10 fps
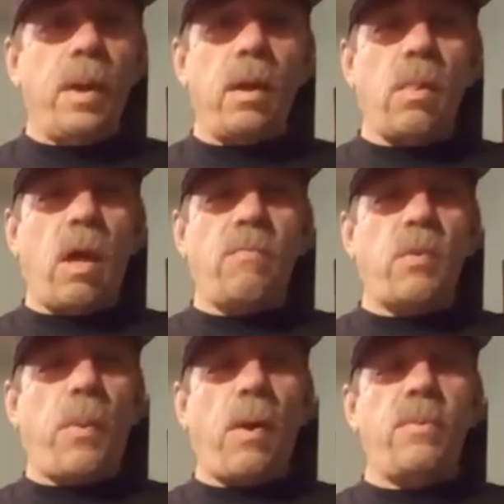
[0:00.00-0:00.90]
But a lot
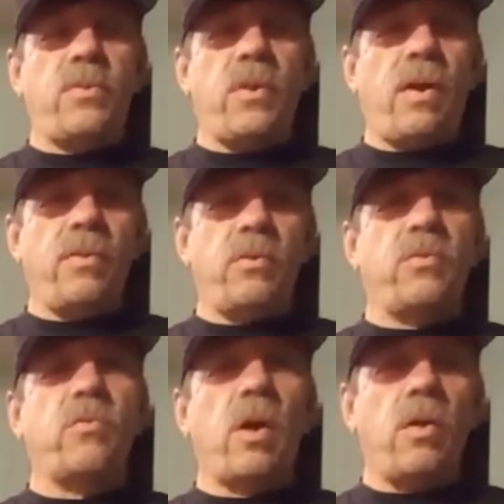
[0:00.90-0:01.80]
of departments are out there
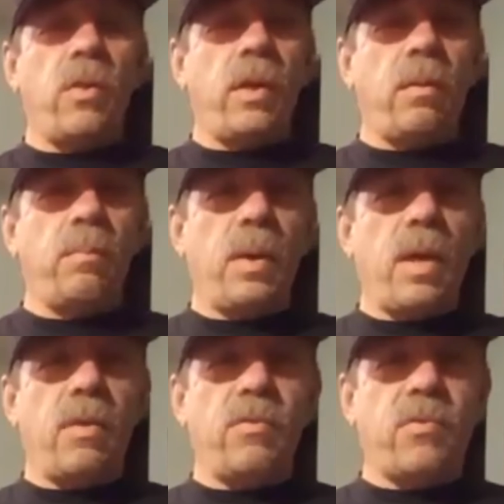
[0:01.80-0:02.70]
struggling
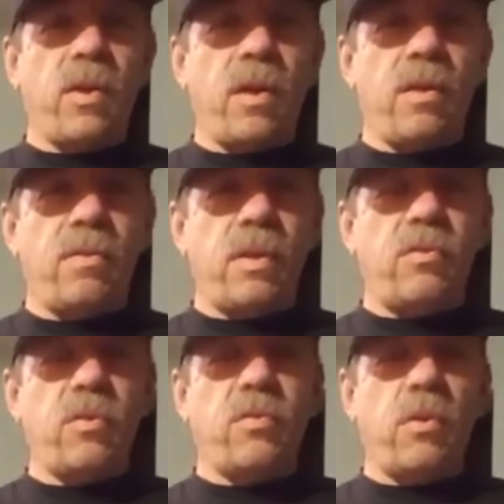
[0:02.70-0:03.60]
because
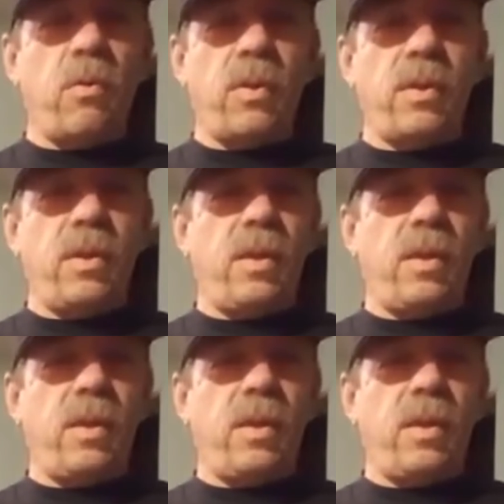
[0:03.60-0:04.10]
they just don't